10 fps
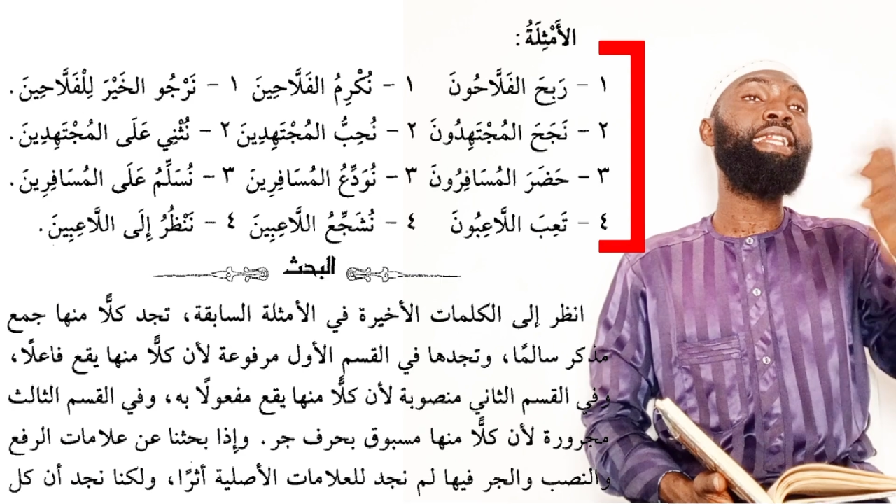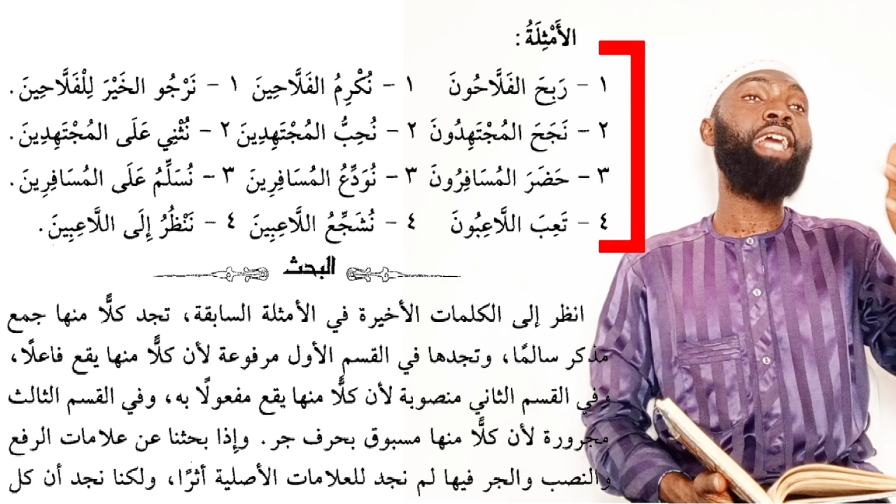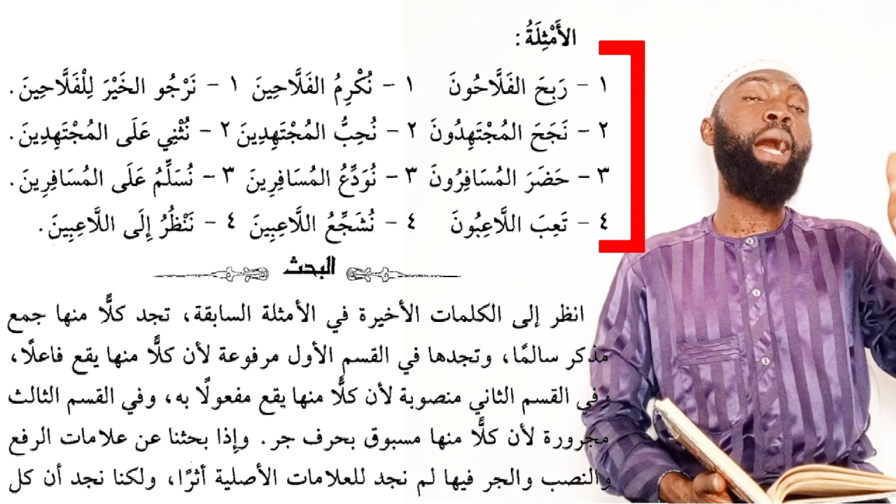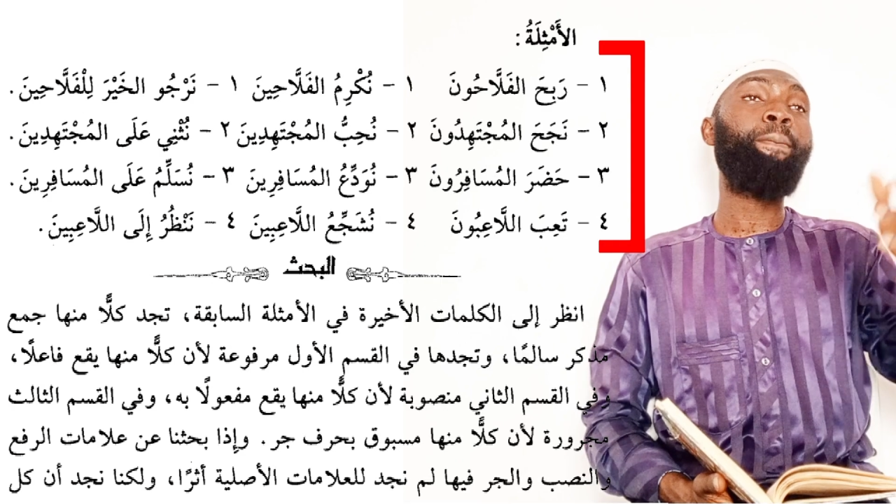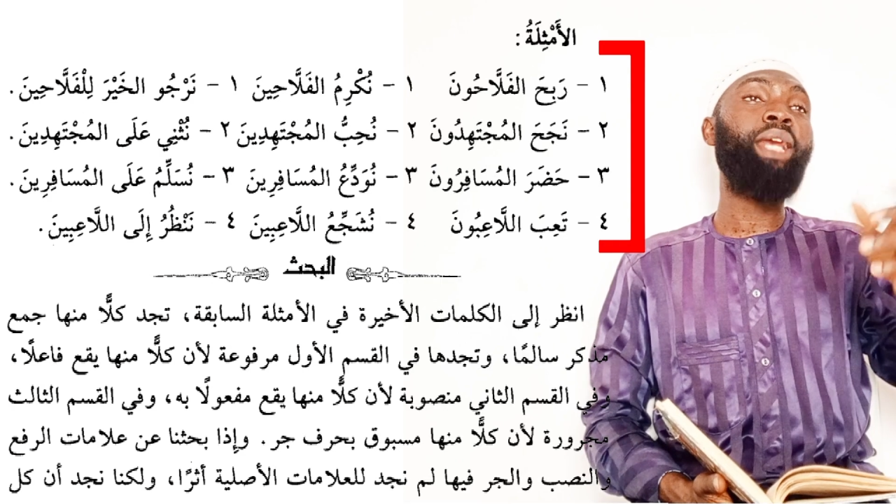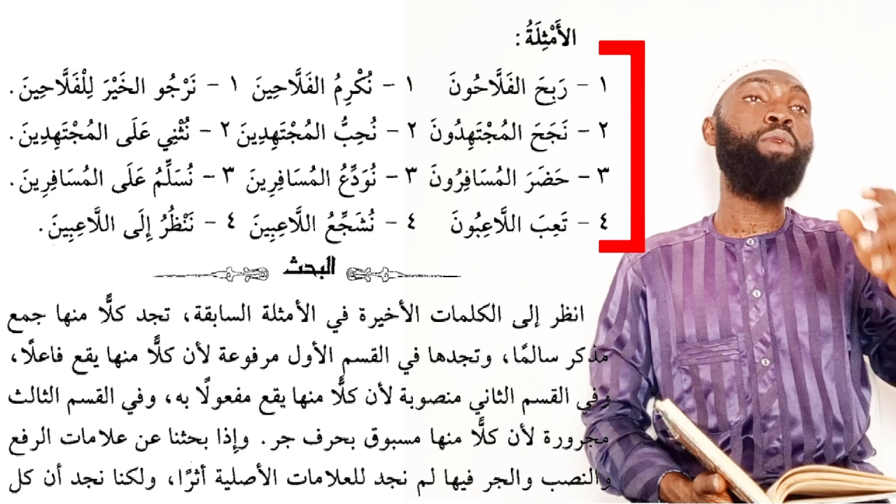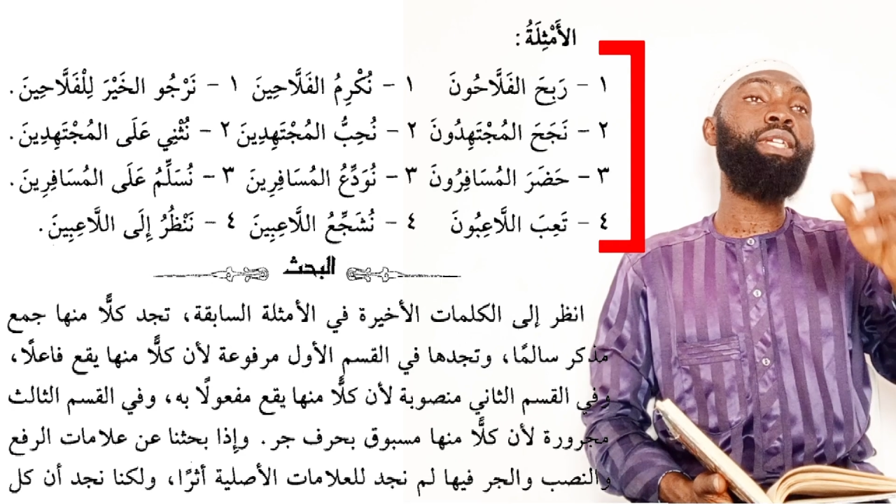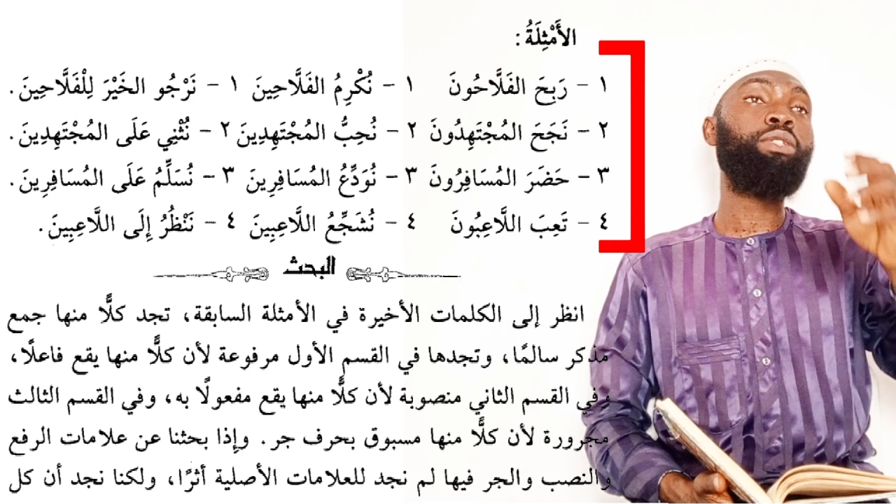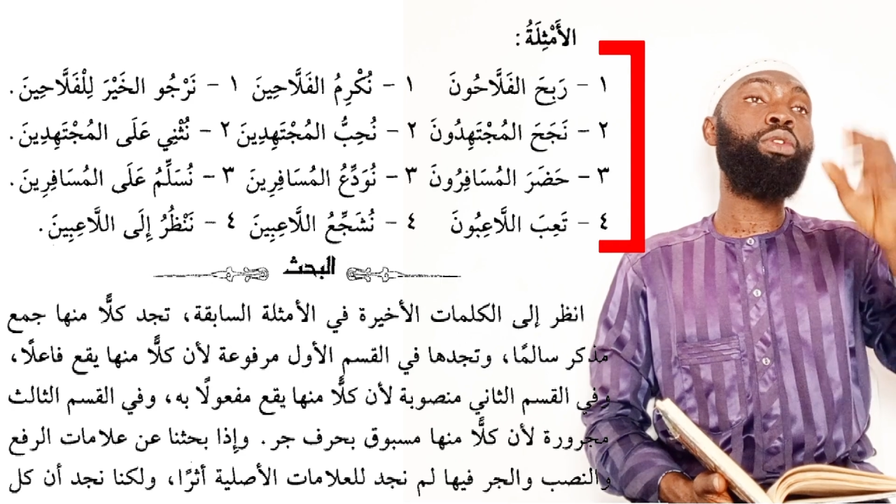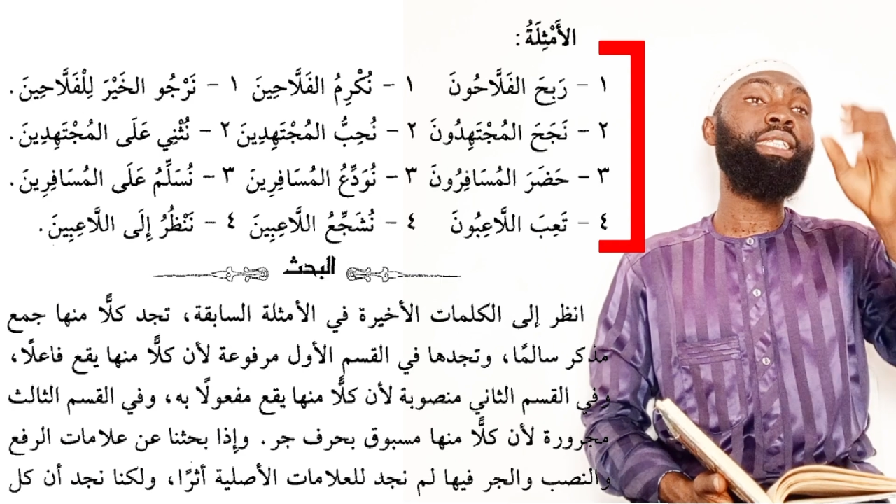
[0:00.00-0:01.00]
they appear
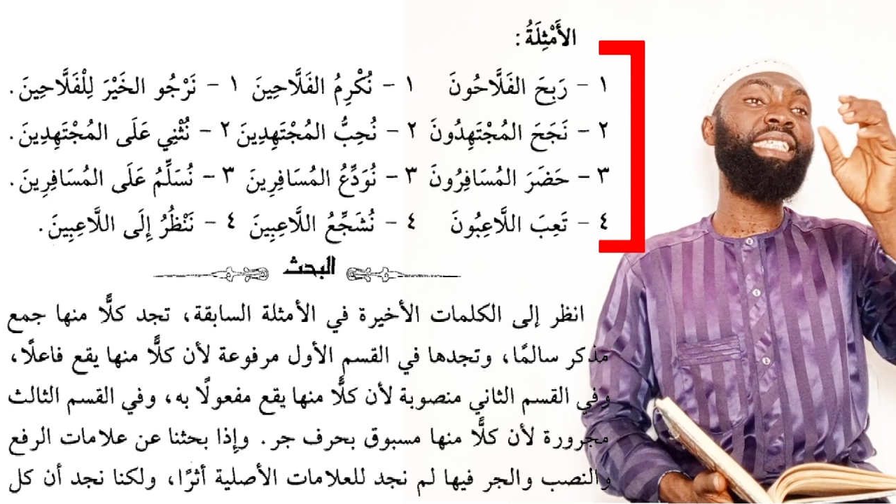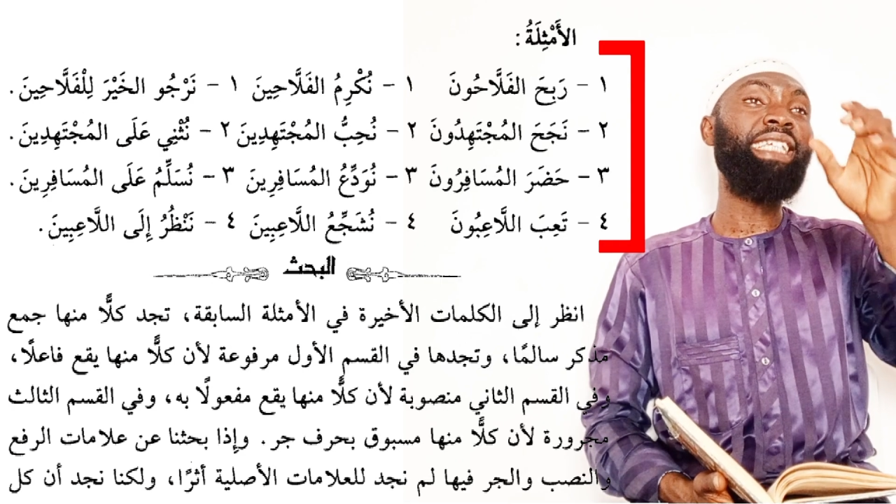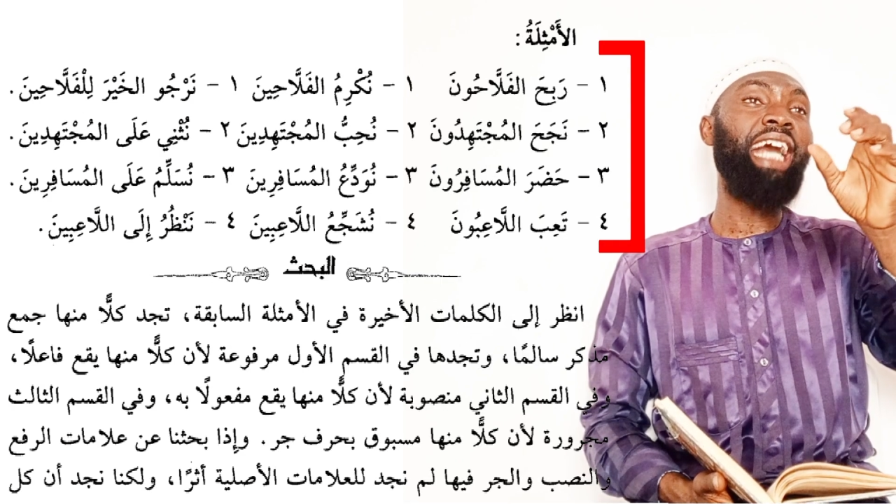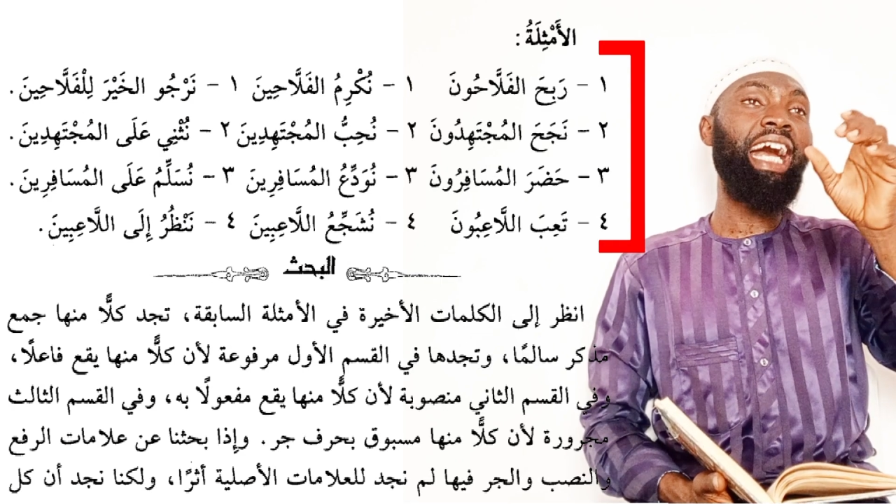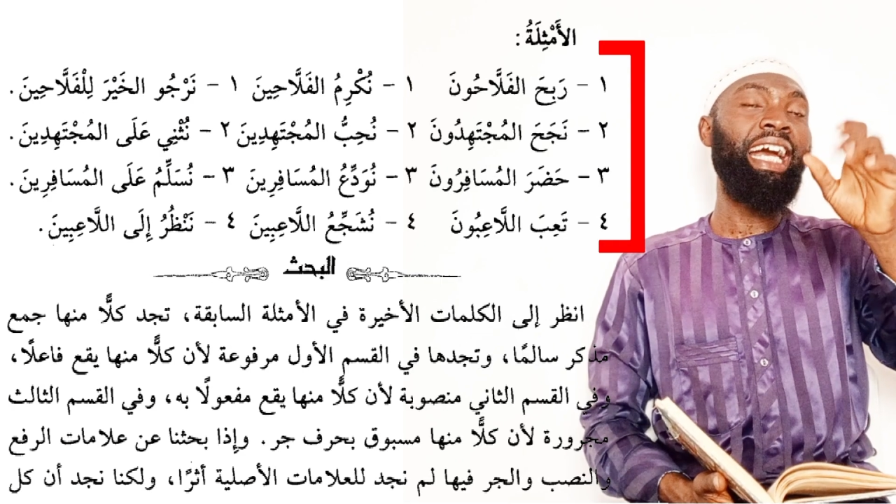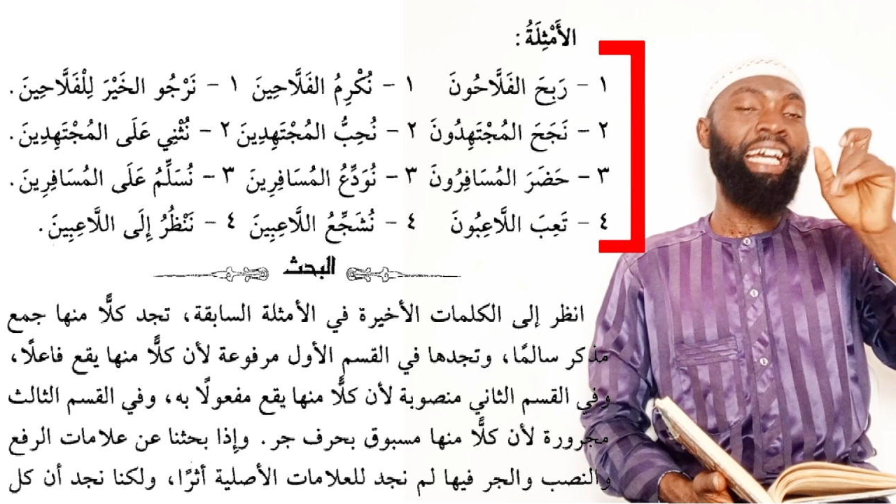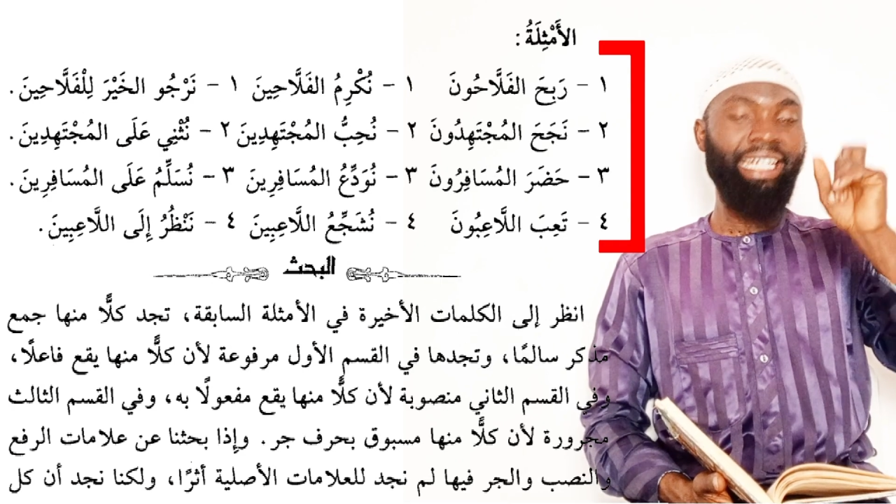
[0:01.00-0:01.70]
with what? Ya.